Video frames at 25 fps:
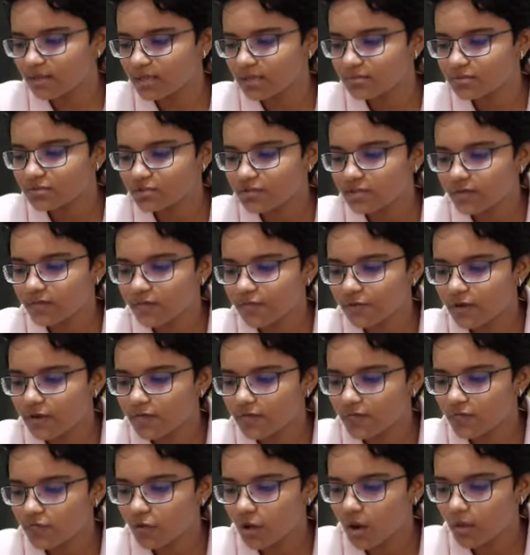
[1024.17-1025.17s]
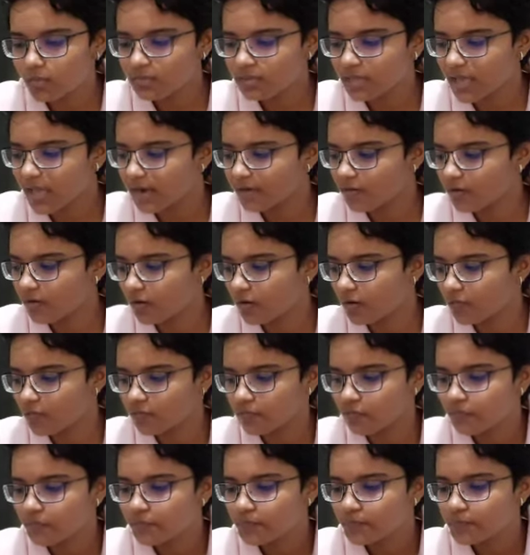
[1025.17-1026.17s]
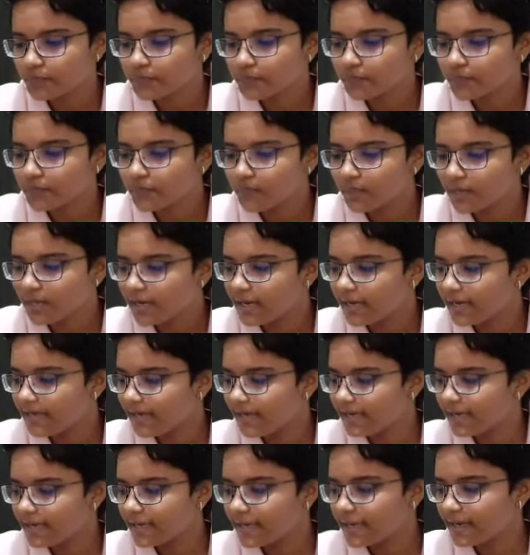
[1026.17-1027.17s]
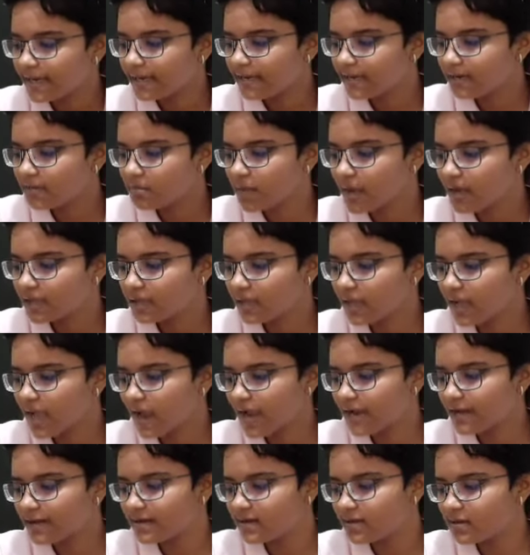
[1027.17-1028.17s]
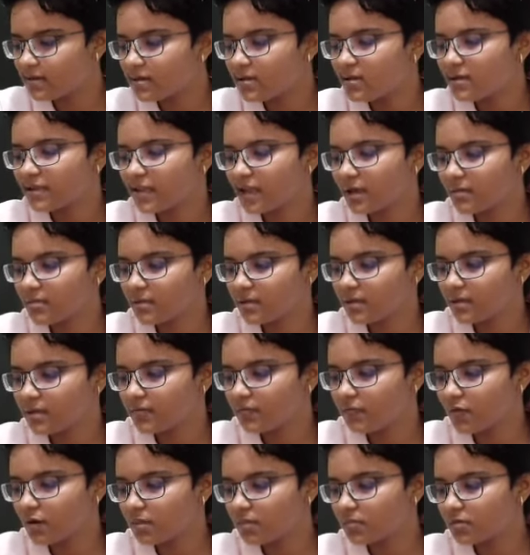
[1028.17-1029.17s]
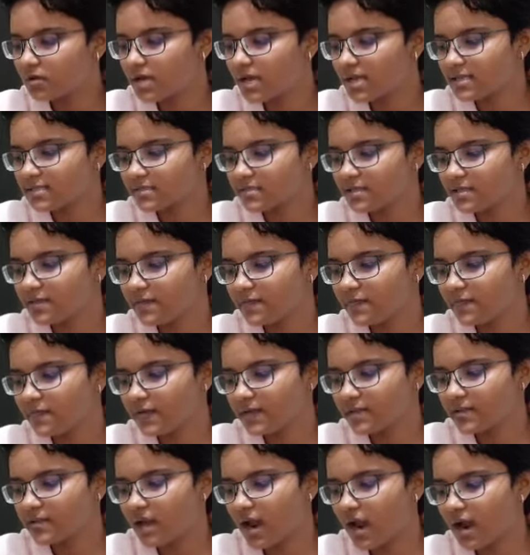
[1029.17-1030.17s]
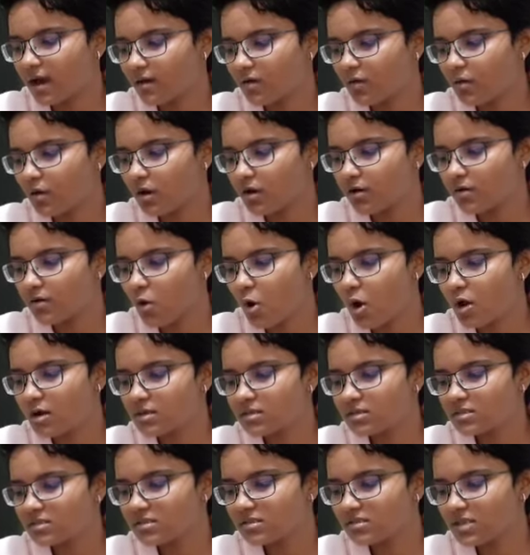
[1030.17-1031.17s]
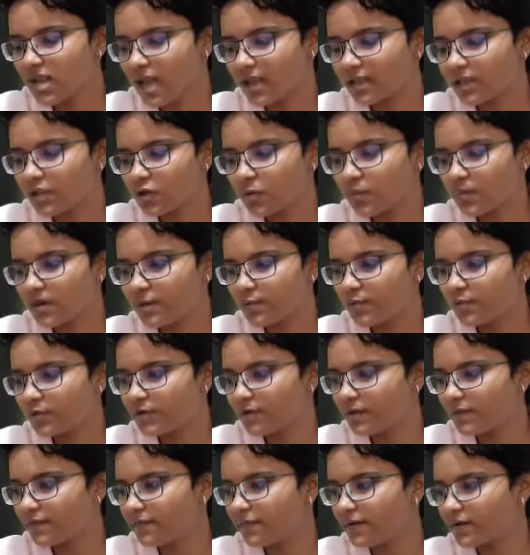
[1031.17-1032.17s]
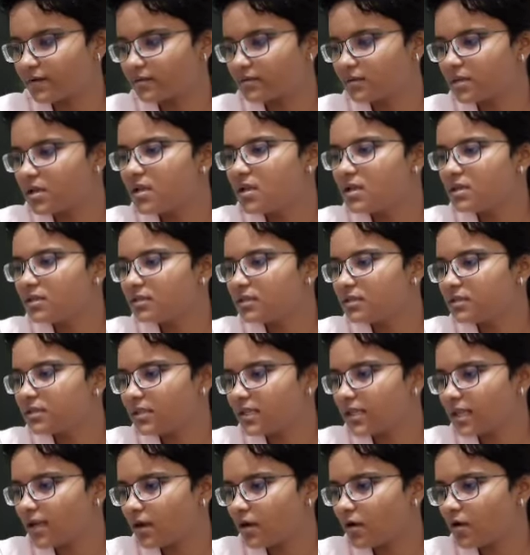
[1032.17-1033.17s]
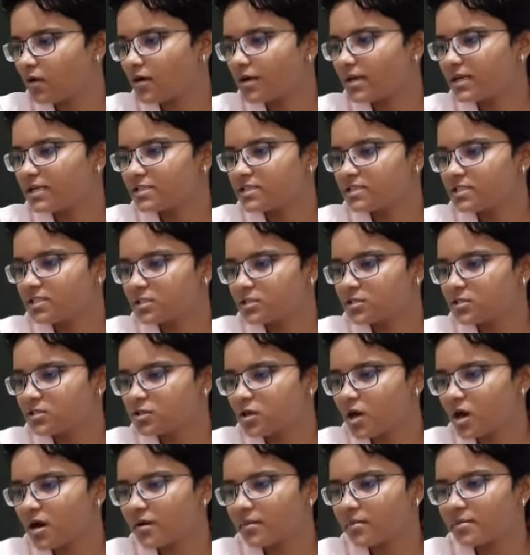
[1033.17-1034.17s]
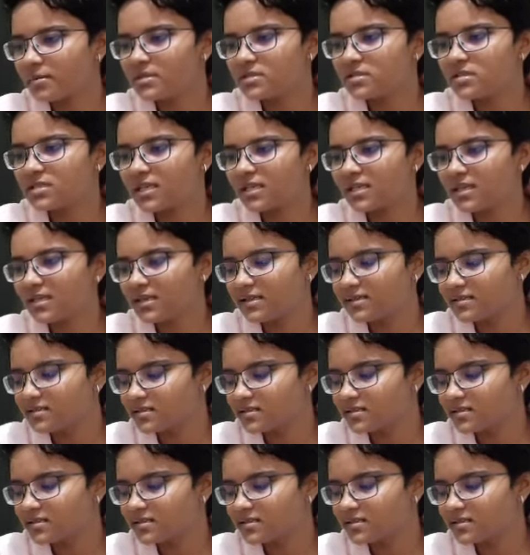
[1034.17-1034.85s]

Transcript: becomes different from that of indicated by the ideal chemical formulas, the defects are called non-stoichiometric defect. There is disturbance in